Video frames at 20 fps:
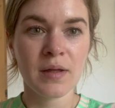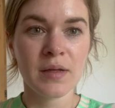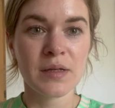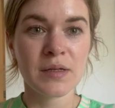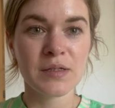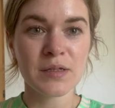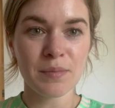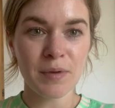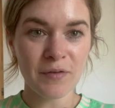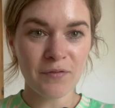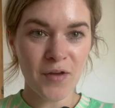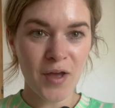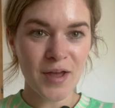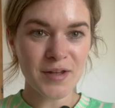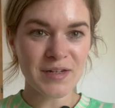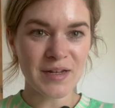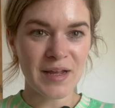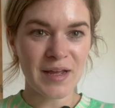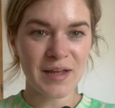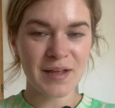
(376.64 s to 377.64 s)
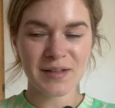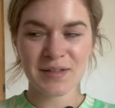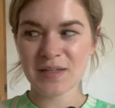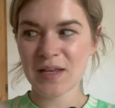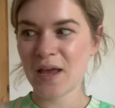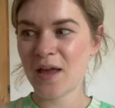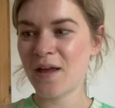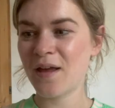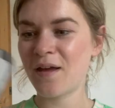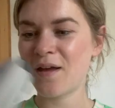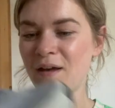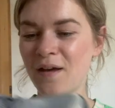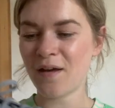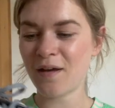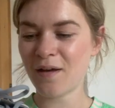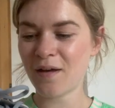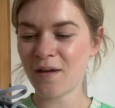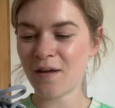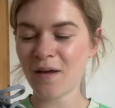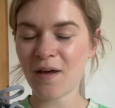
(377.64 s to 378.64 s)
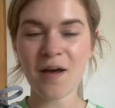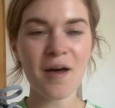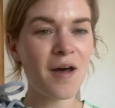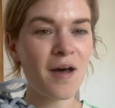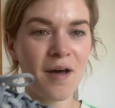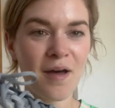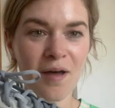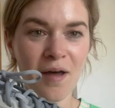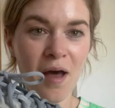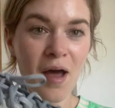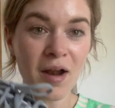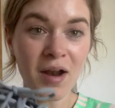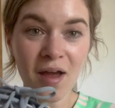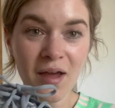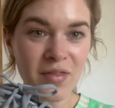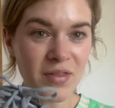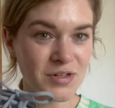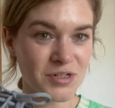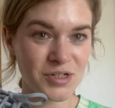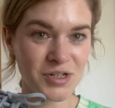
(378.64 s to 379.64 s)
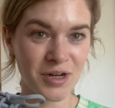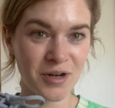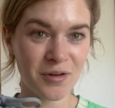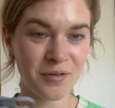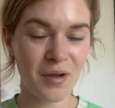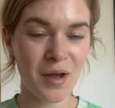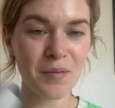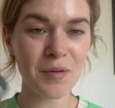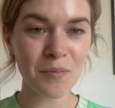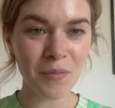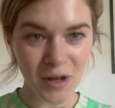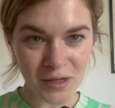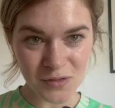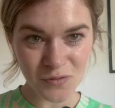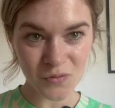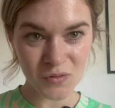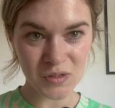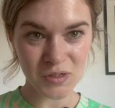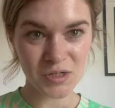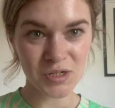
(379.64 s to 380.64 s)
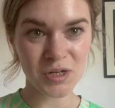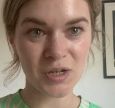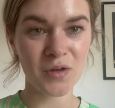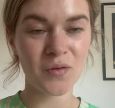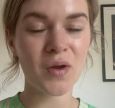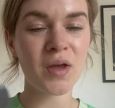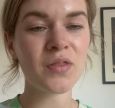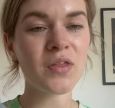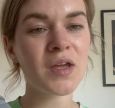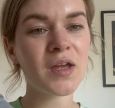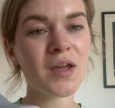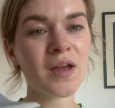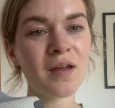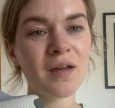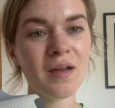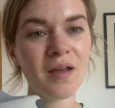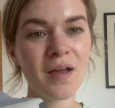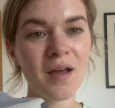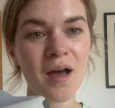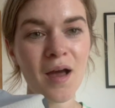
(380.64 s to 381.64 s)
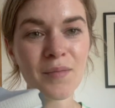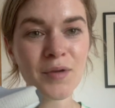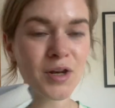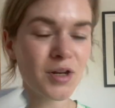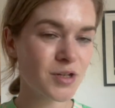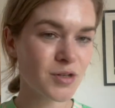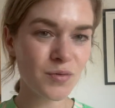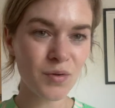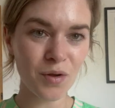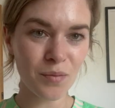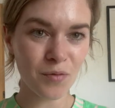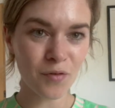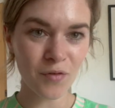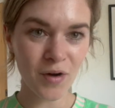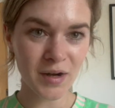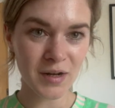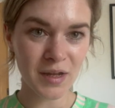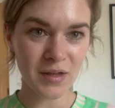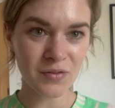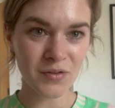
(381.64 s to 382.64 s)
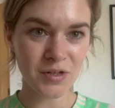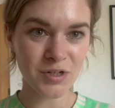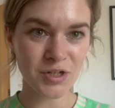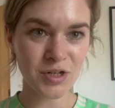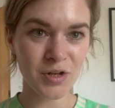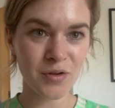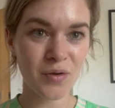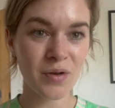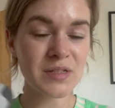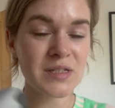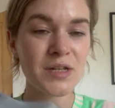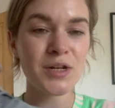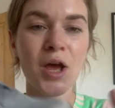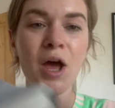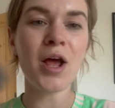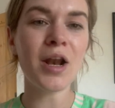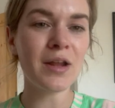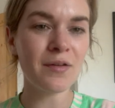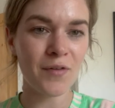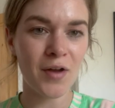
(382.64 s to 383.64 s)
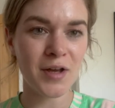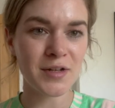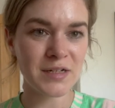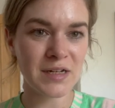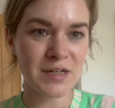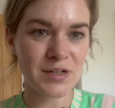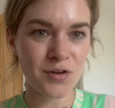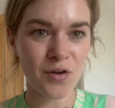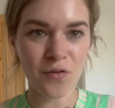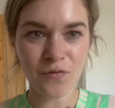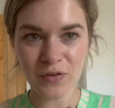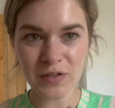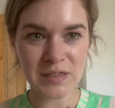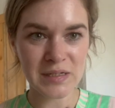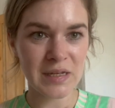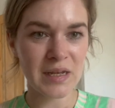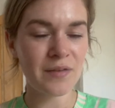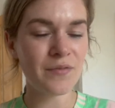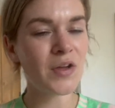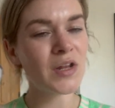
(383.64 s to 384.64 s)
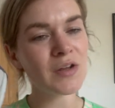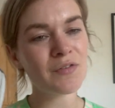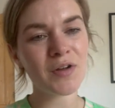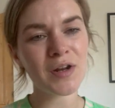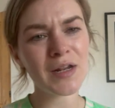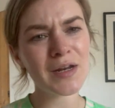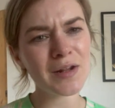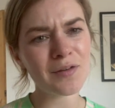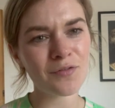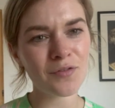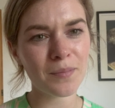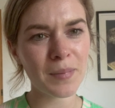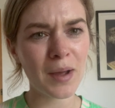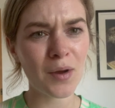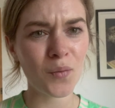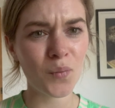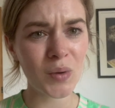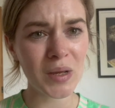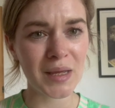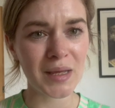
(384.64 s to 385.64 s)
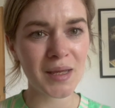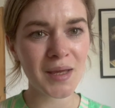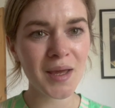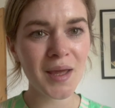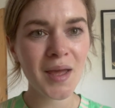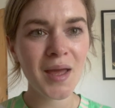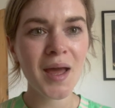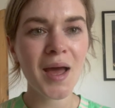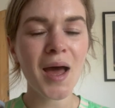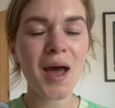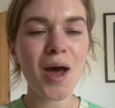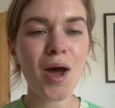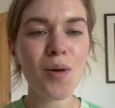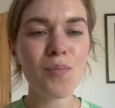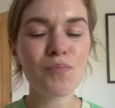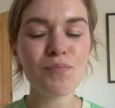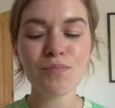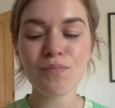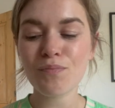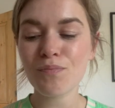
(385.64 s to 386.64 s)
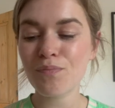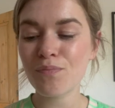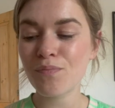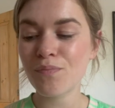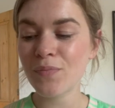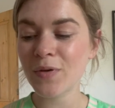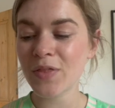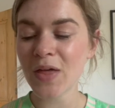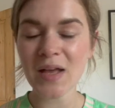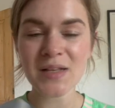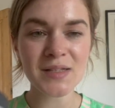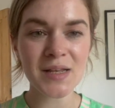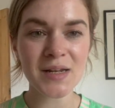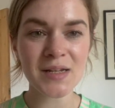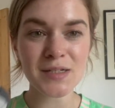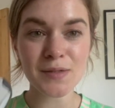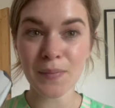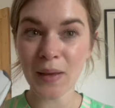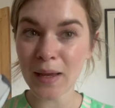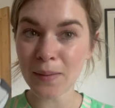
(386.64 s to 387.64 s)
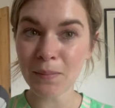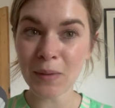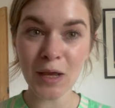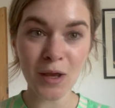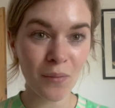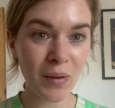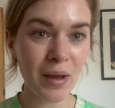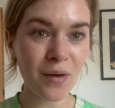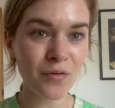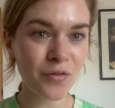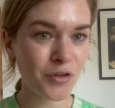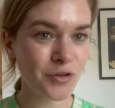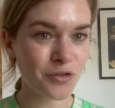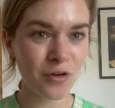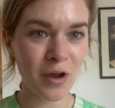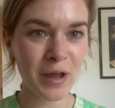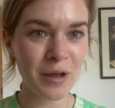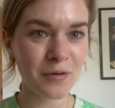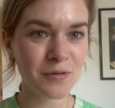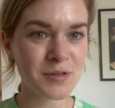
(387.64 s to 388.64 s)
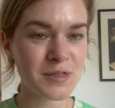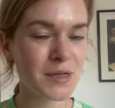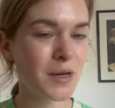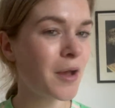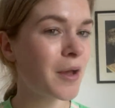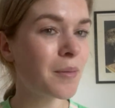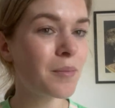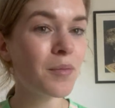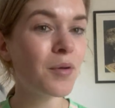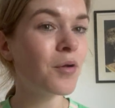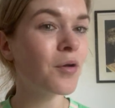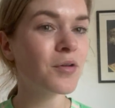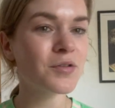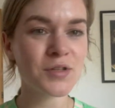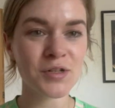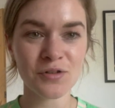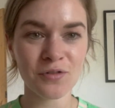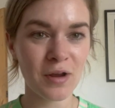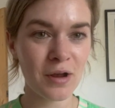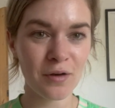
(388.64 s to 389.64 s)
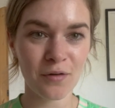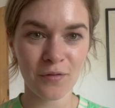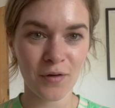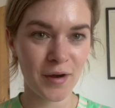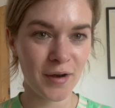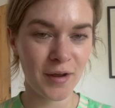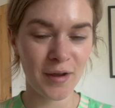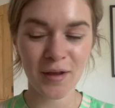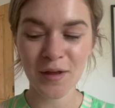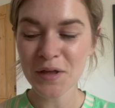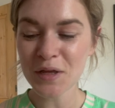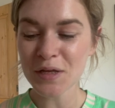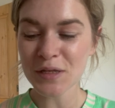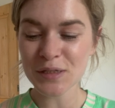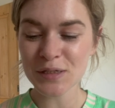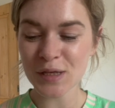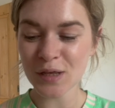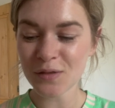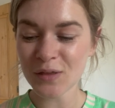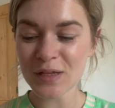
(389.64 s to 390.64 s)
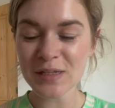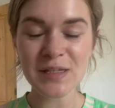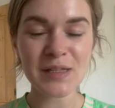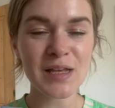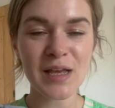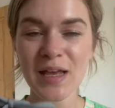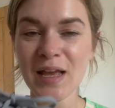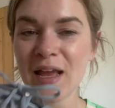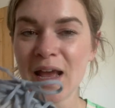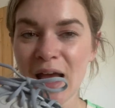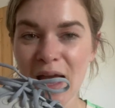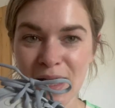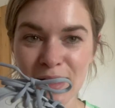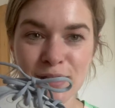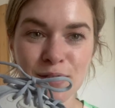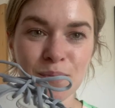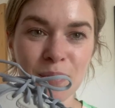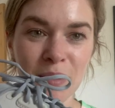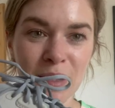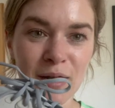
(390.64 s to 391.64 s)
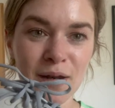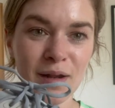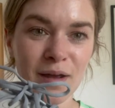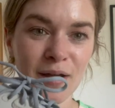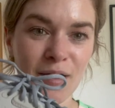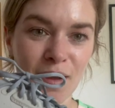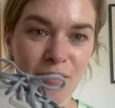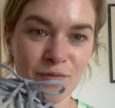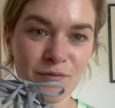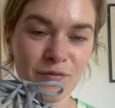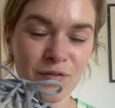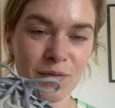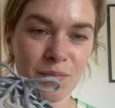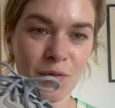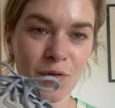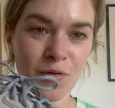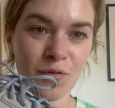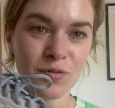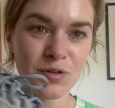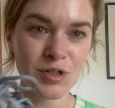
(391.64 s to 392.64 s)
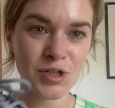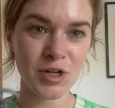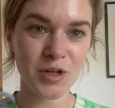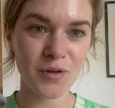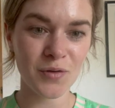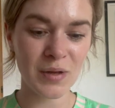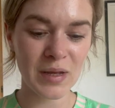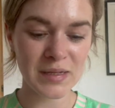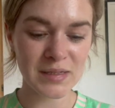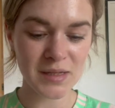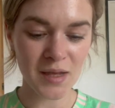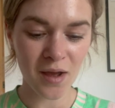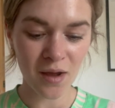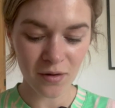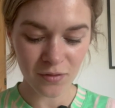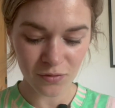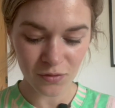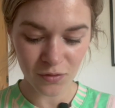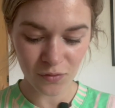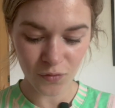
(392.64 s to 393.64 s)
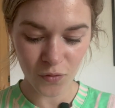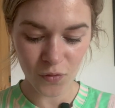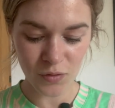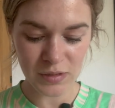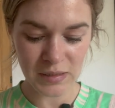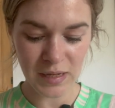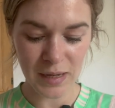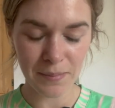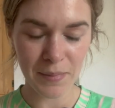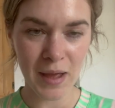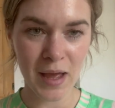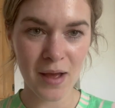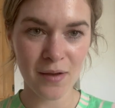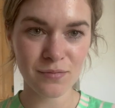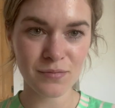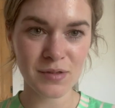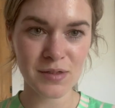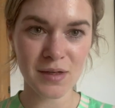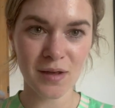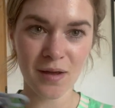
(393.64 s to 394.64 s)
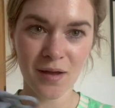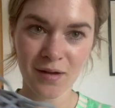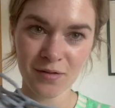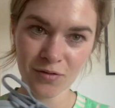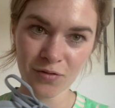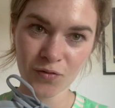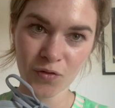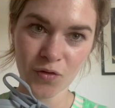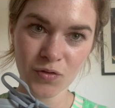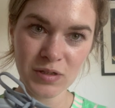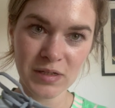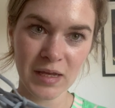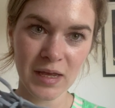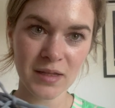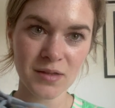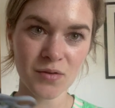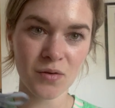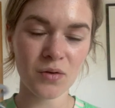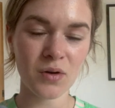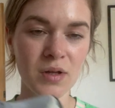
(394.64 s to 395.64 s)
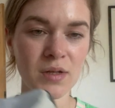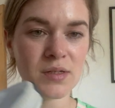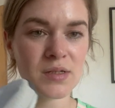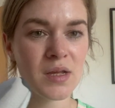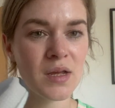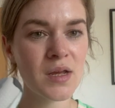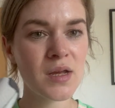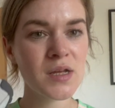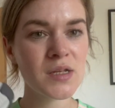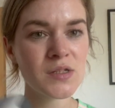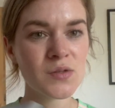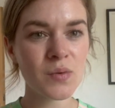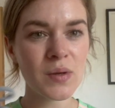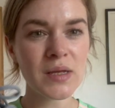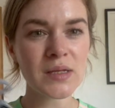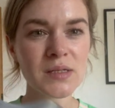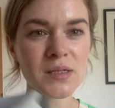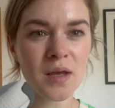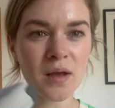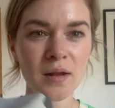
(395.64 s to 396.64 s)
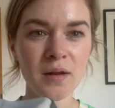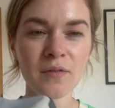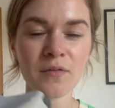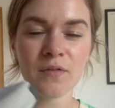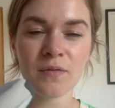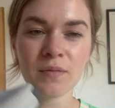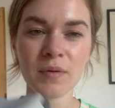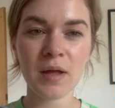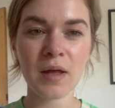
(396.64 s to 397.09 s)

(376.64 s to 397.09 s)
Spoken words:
So my verdict, I like this shoe. I'm impressed with this shoe. I think I'm going to do a lot more running in this shoe. It's an early verdict, obviously. I've only run in it for about a week. But that said, it's made me go out on the trails, and I am not a trail runner. So it has been a comfortable shoe. It's £148, $148. So it is kind of,